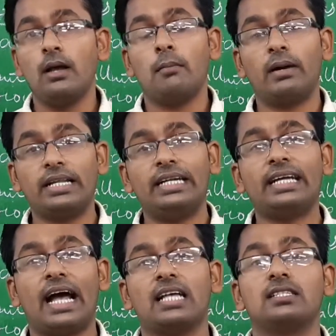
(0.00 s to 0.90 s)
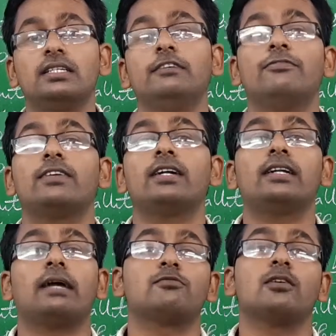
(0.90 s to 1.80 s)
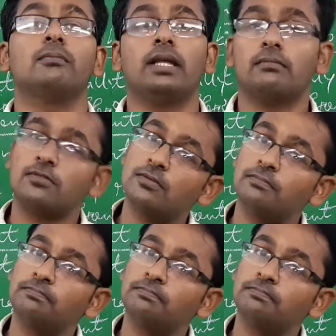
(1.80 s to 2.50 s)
but it has different types of names.